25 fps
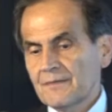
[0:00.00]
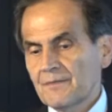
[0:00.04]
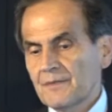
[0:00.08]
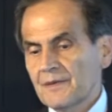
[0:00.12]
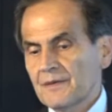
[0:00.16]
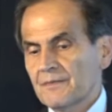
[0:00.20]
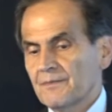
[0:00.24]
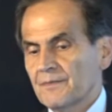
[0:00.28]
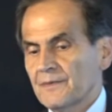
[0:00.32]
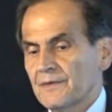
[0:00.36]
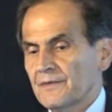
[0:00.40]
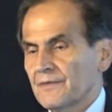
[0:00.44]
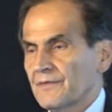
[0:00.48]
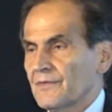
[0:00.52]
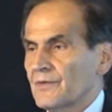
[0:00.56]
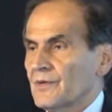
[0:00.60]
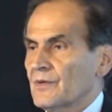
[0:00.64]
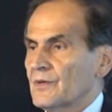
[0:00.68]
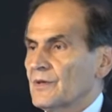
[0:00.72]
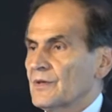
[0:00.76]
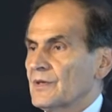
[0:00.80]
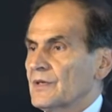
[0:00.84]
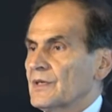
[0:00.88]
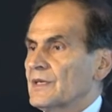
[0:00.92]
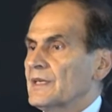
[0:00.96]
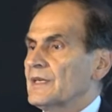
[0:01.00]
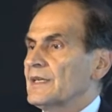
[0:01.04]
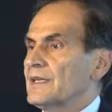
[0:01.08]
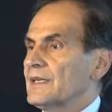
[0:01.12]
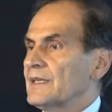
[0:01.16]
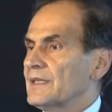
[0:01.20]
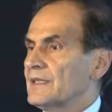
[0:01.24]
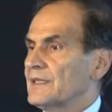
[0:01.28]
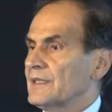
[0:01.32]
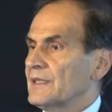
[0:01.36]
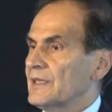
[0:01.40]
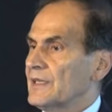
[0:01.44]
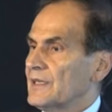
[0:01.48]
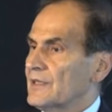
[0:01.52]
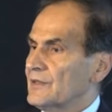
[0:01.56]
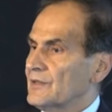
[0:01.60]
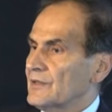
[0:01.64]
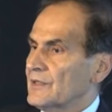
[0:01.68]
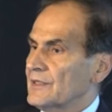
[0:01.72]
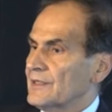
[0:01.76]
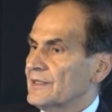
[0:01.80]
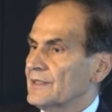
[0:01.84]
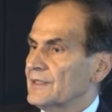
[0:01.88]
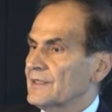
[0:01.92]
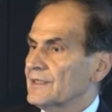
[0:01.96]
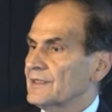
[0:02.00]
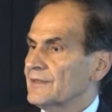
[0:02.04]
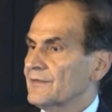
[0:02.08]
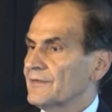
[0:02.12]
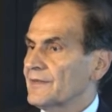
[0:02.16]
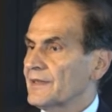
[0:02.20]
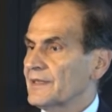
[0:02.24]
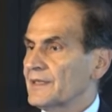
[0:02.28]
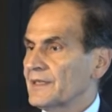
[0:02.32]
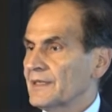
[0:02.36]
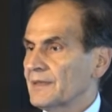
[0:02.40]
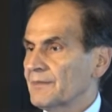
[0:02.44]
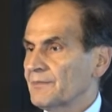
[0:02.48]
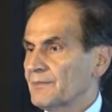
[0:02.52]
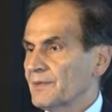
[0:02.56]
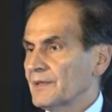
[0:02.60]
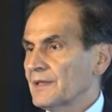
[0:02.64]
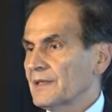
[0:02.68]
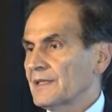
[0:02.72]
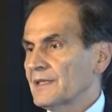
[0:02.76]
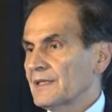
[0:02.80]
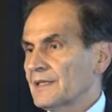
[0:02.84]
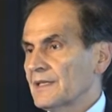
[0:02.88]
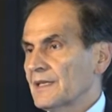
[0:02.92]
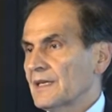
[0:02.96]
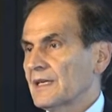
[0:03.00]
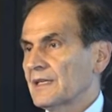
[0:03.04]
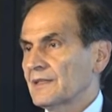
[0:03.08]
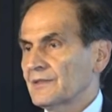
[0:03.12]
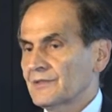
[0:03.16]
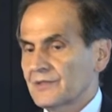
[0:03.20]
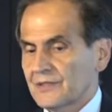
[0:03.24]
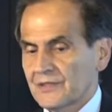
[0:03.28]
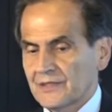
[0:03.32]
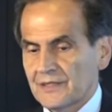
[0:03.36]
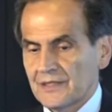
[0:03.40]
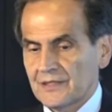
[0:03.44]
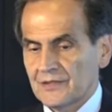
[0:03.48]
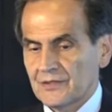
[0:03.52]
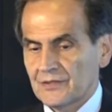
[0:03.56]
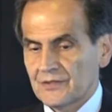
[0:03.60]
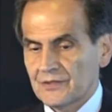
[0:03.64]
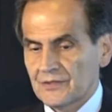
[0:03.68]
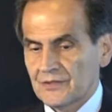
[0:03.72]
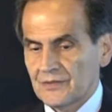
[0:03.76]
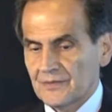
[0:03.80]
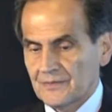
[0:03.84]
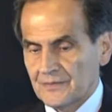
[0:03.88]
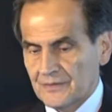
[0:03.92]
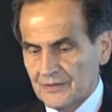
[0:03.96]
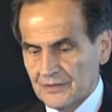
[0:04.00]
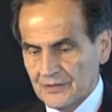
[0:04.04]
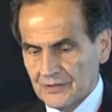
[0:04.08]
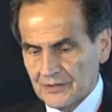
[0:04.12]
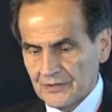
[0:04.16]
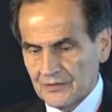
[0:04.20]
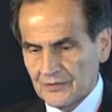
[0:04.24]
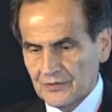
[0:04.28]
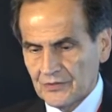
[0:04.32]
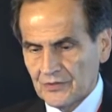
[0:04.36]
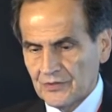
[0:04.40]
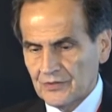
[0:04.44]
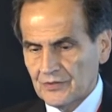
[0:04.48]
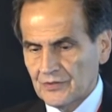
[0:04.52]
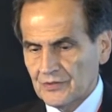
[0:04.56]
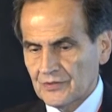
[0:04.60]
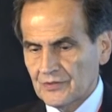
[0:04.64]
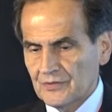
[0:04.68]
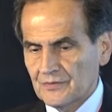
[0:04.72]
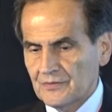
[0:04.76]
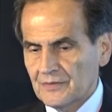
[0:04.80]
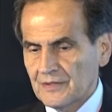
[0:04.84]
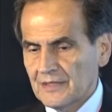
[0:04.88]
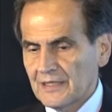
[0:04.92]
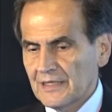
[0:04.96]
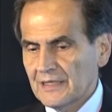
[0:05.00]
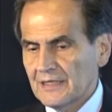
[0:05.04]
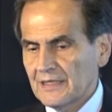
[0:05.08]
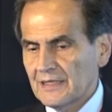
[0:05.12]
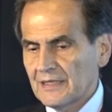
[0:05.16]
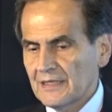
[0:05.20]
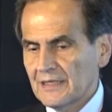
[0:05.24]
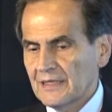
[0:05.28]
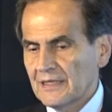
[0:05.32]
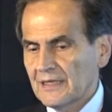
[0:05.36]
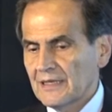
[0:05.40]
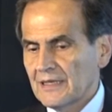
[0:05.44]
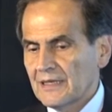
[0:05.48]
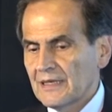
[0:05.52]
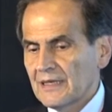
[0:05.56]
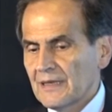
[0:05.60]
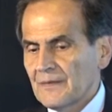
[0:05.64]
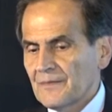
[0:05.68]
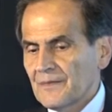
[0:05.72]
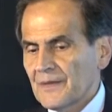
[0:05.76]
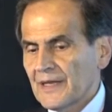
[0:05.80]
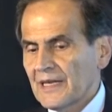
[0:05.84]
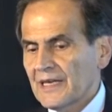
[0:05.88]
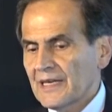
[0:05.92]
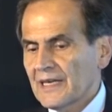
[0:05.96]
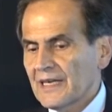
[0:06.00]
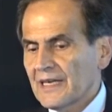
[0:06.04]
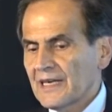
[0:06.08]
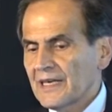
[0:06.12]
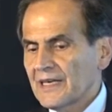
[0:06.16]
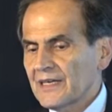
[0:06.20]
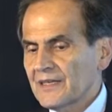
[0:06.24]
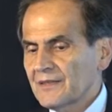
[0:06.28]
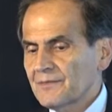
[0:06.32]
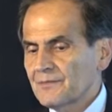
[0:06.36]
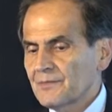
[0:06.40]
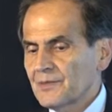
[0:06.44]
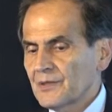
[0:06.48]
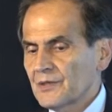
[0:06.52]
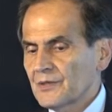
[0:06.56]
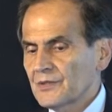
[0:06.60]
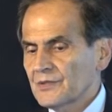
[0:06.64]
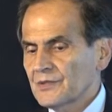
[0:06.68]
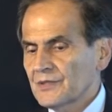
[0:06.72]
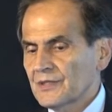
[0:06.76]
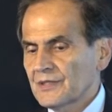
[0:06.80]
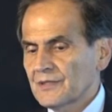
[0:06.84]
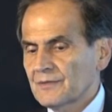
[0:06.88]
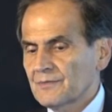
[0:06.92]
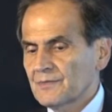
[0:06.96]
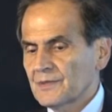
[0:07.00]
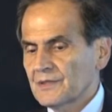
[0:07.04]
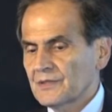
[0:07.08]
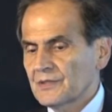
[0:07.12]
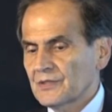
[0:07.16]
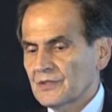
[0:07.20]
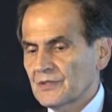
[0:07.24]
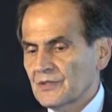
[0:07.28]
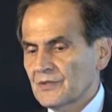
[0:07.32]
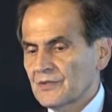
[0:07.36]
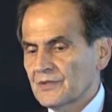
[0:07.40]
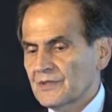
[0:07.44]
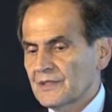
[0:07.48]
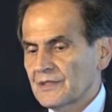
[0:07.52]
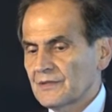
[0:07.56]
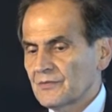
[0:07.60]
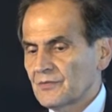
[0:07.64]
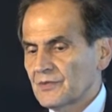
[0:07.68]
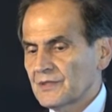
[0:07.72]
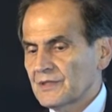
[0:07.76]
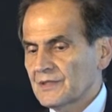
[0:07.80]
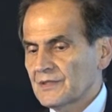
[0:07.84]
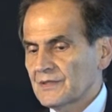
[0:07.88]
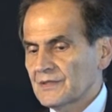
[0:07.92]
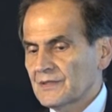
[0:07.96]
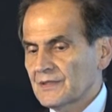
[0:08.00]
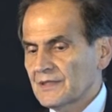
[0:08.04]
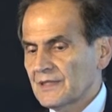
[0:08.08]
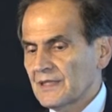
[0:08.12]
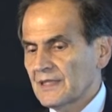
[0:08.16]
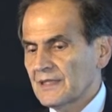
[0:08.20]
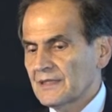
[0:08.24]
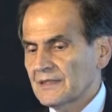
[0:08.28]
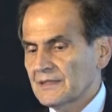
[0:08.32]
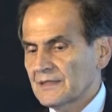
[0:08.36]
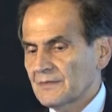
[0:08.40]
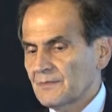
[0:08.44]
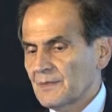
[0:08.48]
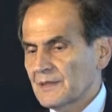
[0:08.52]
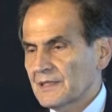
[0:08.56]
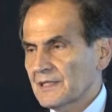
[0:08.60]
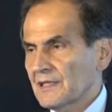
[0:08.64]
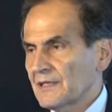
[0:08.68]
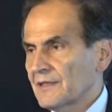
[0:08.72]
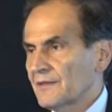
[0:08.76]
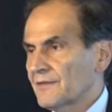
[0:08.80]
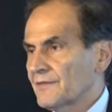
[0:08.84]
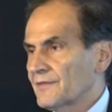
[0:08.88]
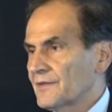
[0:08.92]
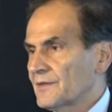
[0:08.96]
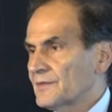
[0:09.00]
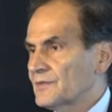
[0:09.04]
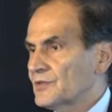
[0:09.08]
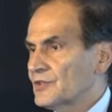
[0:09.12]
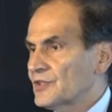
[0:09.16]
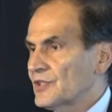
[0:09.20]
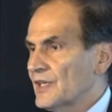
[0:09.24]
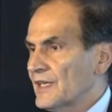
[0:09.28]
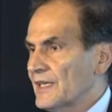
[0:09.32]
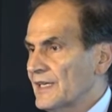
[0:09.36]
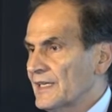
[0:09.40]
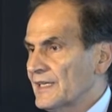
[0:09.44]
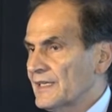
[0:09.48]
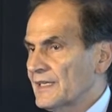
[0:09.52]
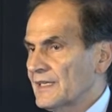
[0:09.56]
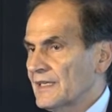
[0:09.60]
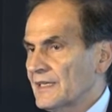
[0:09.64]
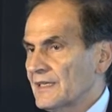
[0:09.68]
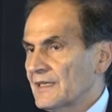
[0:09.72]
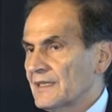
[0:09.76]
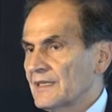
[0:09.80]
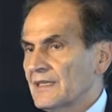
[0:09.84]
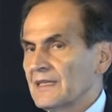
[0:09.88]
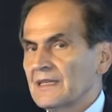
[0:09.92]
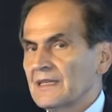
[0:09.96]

DPP4 in the elderly is very appealing. I'll show you some data. Acarbose has been shown in recent studies, especially from China.